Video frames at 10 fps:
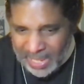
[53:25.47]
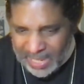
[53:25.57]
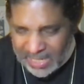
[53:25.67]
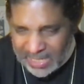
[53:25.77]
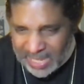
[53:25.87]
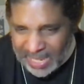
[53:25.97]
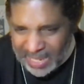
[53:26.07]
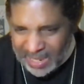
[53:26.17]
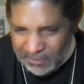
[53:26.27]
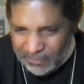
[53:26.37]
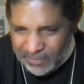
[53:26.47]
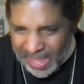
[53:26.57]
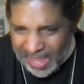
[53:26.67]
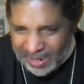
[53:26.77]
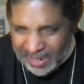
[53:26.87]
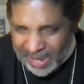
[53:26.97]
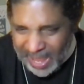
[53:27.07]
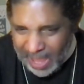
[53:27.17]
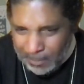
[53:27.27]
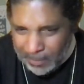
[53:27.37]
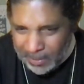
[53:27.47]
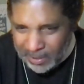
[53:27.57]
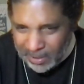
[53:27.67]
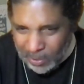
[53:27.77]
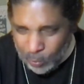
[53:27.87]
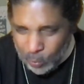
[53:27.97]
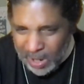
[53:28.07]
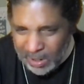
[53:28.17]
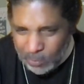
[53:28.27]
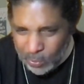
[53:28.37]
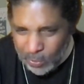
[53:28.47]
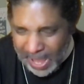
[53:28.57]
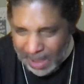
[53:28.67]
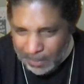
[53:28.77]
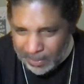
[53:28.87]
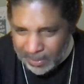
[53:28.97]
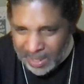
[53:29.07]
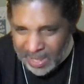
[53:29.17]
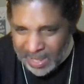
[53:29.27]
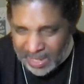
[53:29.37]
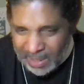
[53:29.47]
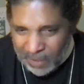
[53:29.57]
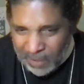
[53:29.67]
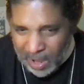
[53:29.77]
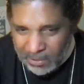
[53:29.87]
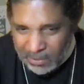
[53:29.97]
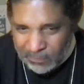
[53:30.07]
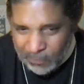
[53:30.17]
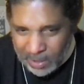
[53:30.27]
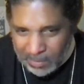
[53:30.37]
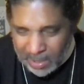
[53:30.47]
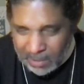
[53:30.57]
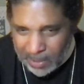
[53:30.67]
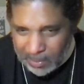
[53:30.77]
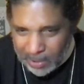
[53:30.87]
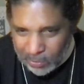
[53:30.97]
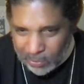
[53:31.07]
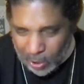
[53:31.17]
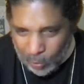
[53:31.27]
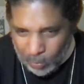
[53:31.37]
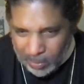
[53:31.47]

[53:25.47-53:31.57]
is that if that can happen to those, what will happen if 140 million people lose hope?